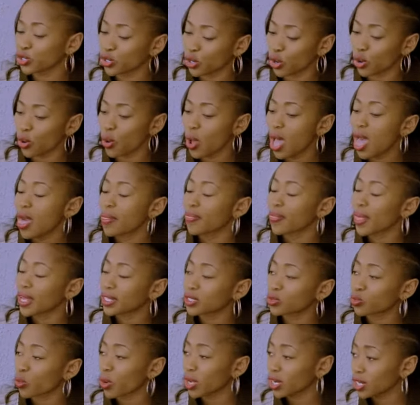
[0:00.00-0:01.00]
So
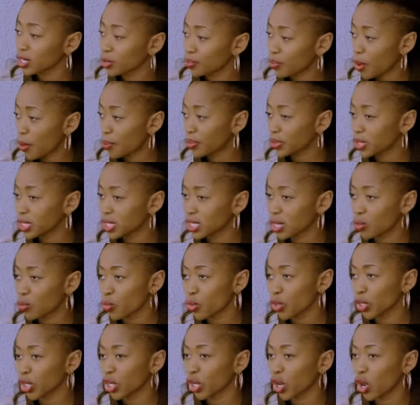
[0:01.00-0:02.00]
that's one of the properties
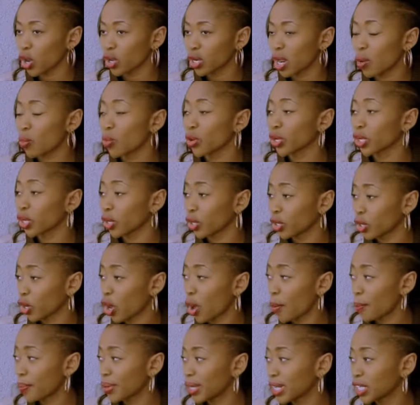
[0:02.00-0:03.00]
I'm working on. I'm working on a
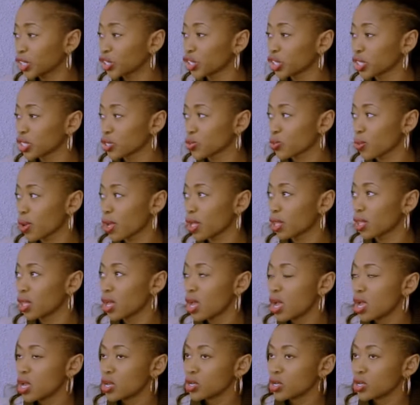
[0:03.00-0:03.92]
compilation as well.